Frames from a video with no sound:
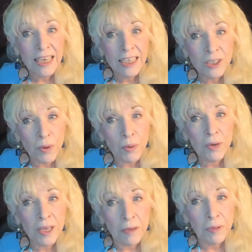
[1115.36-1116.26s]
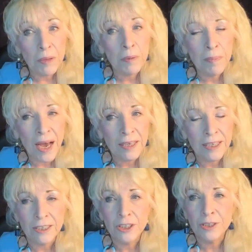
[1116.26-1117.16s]
is what will keep them in
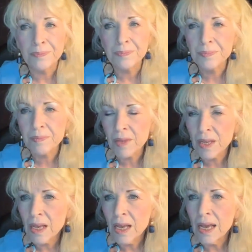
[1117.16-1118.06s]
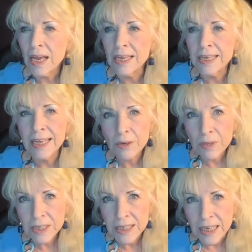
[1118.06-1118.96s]
bondage.
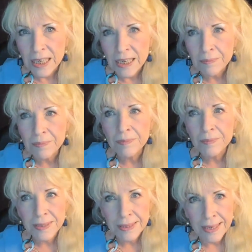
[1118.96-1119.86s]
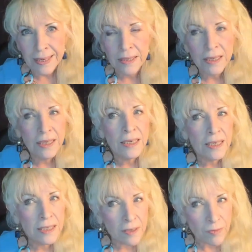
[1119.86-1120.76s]
Iniquity, sin,
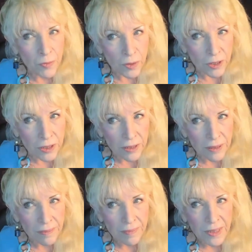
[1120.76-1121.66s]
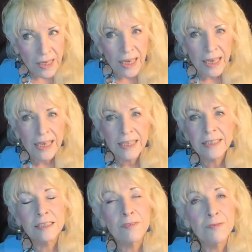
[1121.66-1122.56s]
is a force.
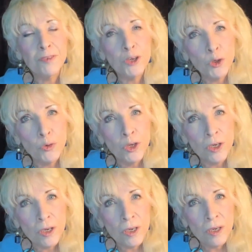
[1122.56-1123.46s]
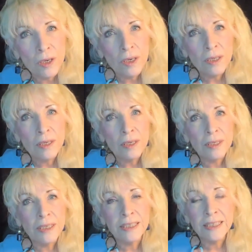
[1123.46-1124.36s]
It's the food,
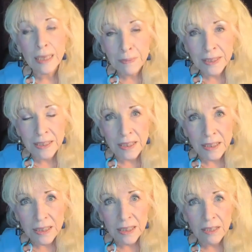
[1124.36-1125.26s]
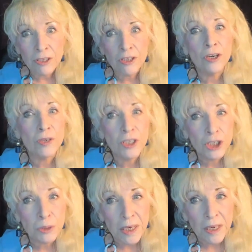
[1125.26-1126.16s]
the substance, the
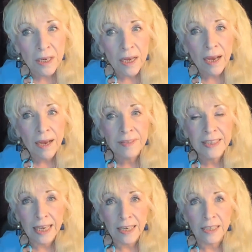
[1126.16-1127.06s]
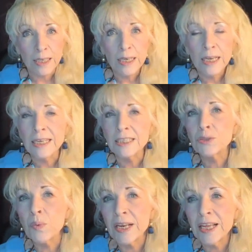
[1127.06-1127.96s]
nourishment of Satan.
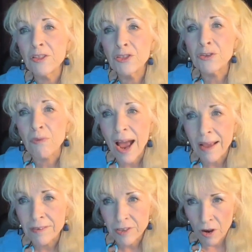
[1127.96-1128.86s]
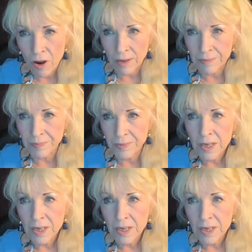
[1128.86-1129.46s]
It's what he thrives on.